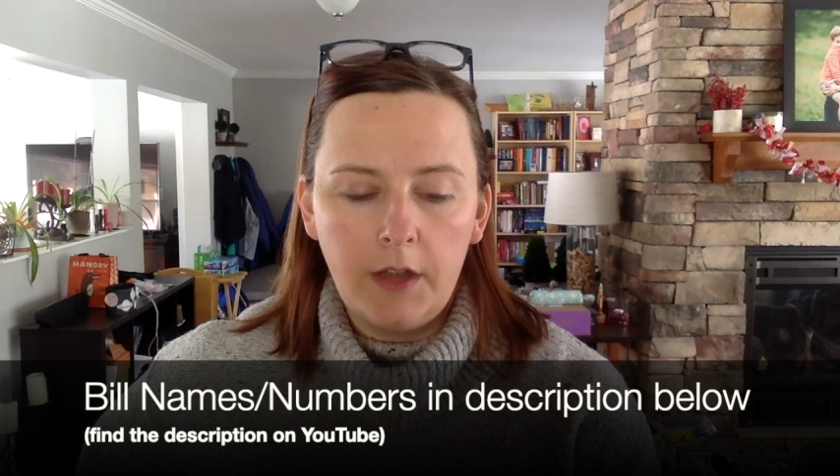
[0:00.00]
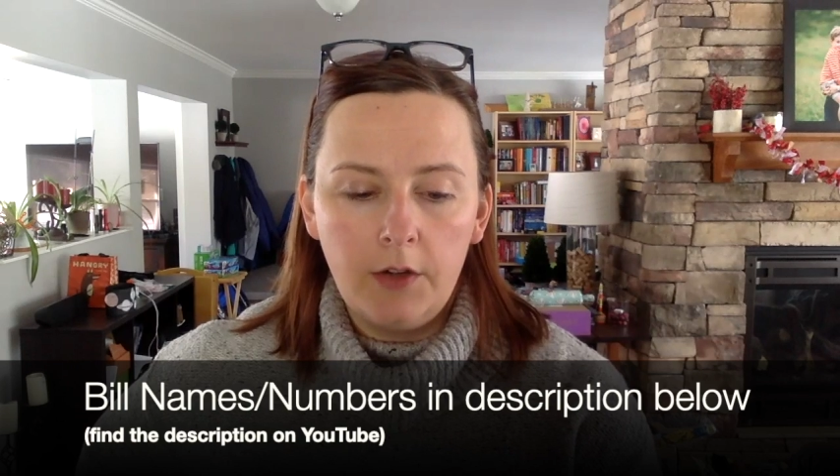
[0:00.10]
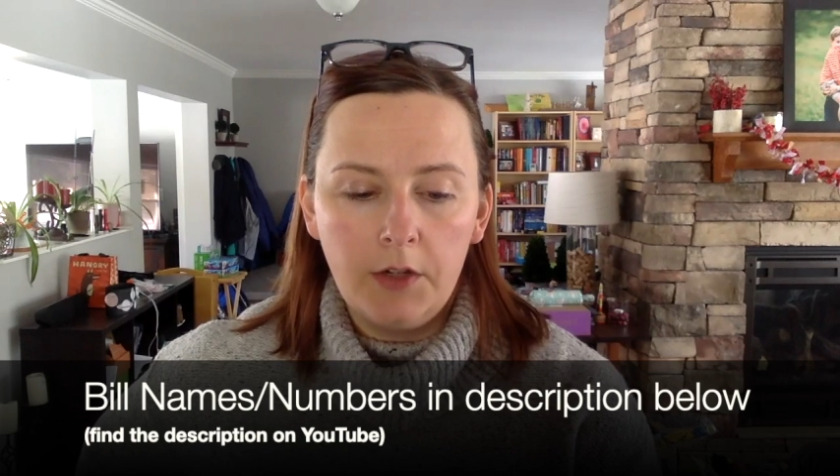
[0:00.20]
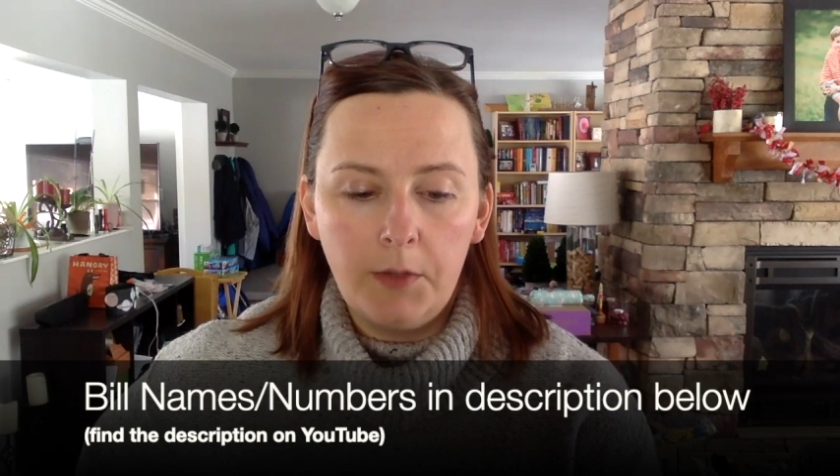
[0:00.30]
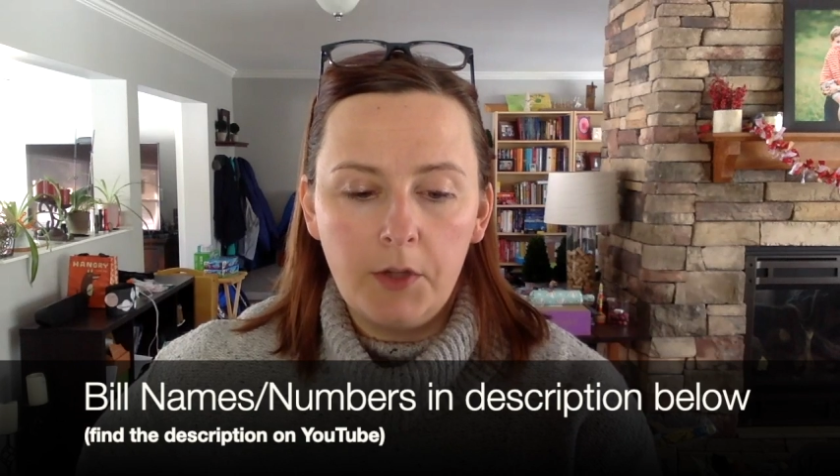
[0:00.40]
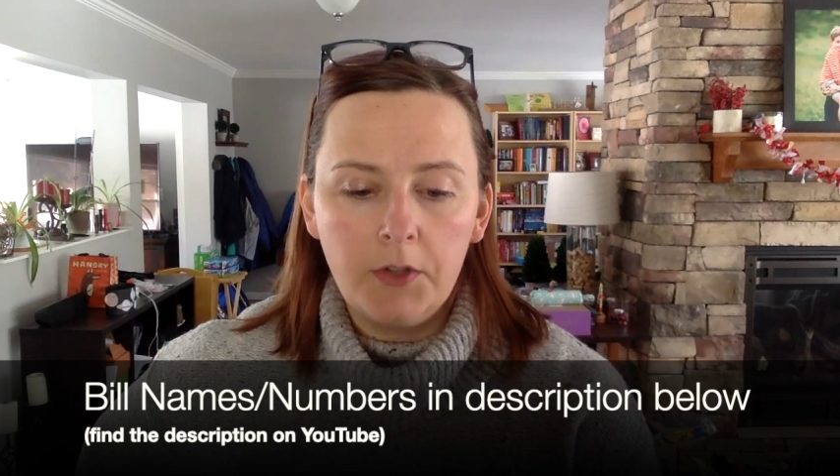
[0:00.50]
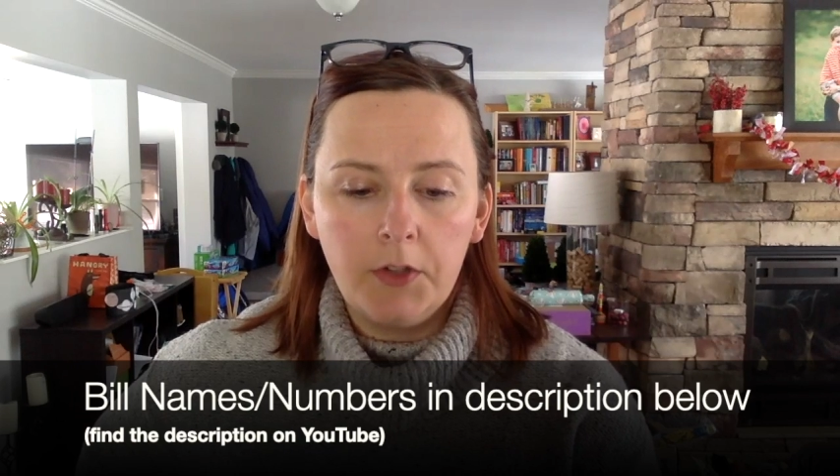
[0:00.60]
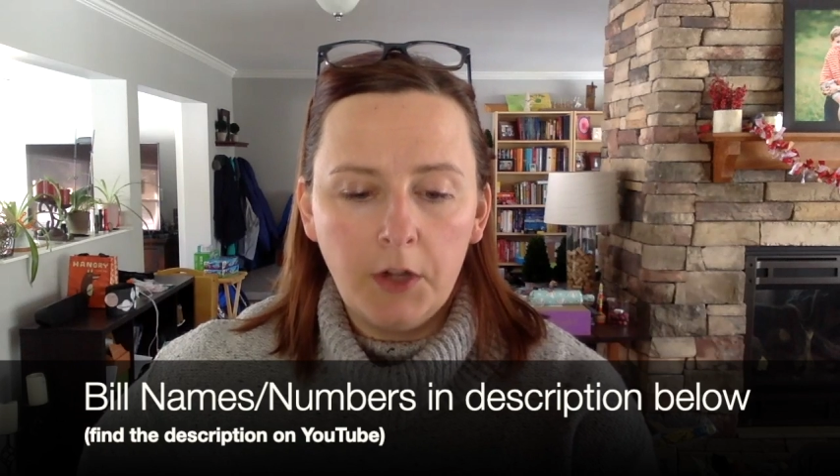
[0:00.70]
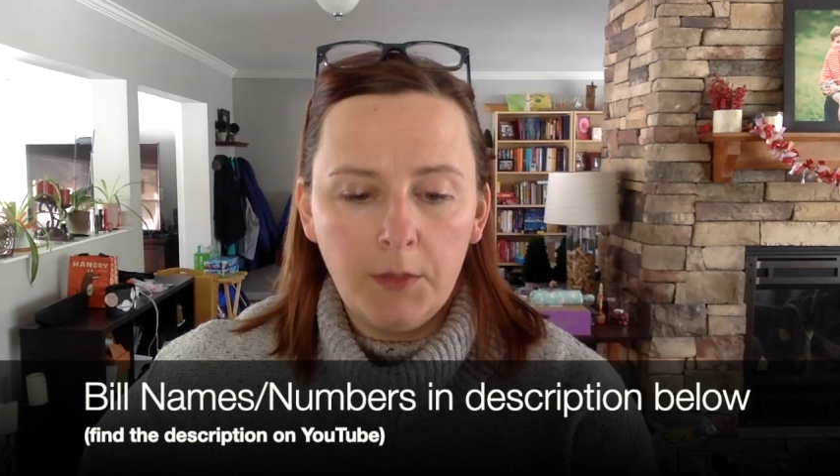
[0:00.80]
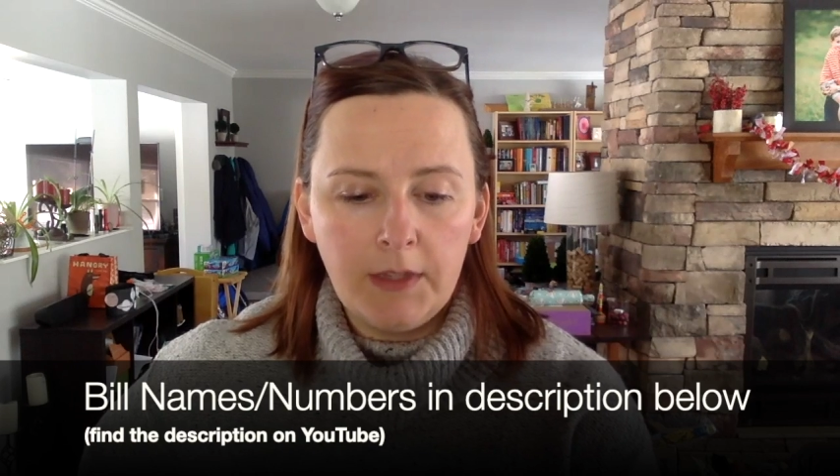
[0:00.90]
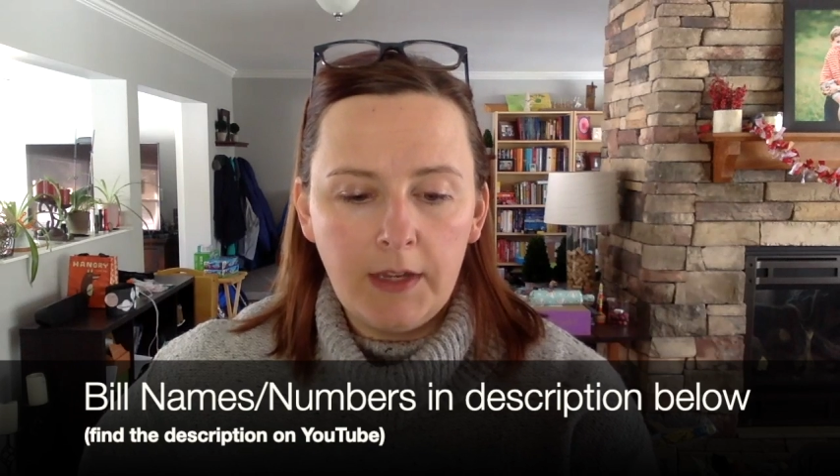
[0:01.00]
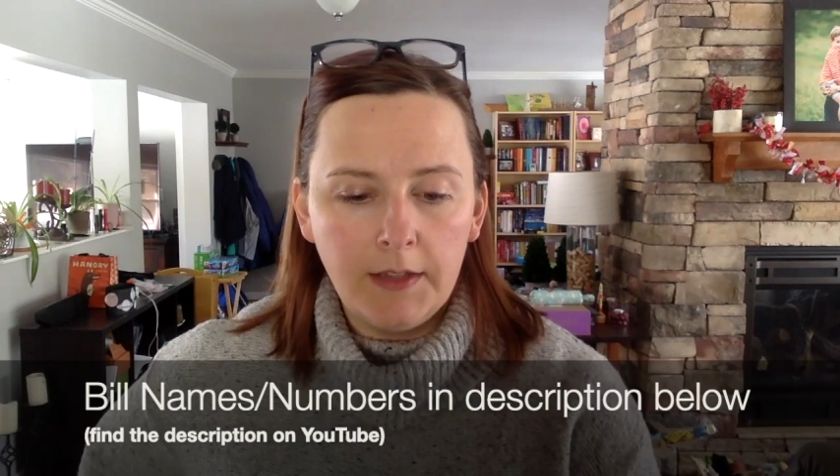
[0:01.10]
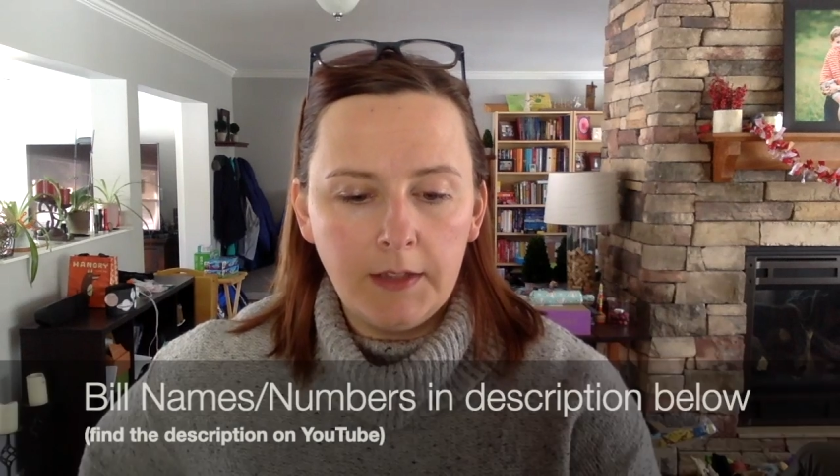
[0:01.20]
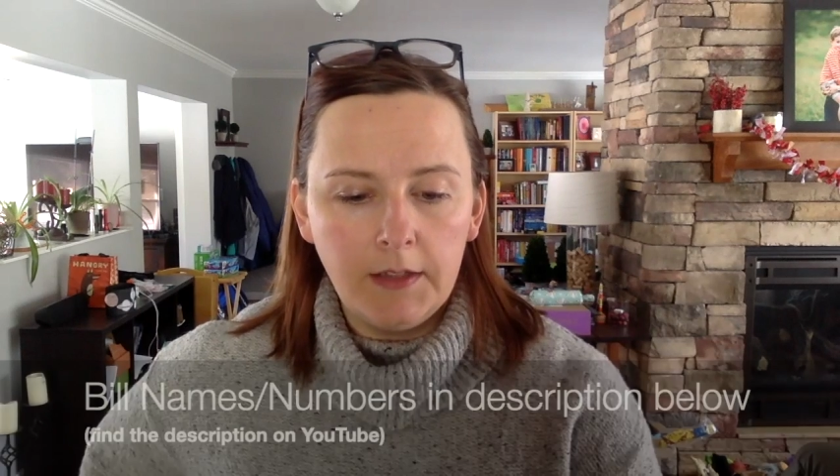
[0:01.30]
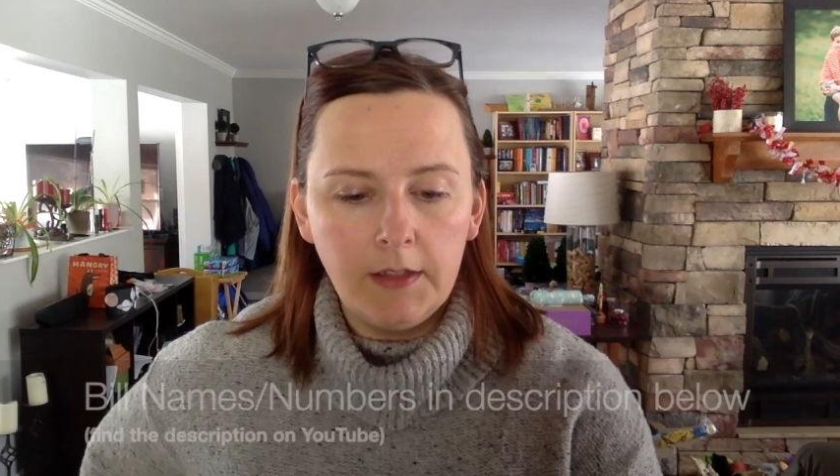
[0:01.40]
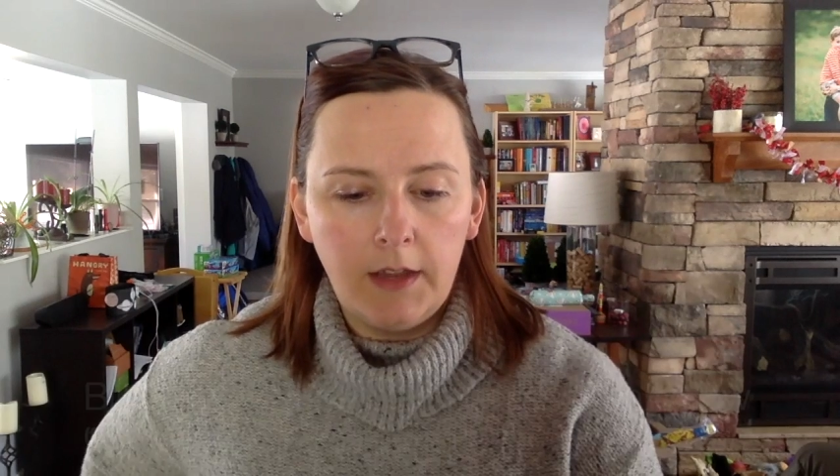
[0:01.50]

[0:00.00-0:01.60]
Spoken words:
under special circumstances,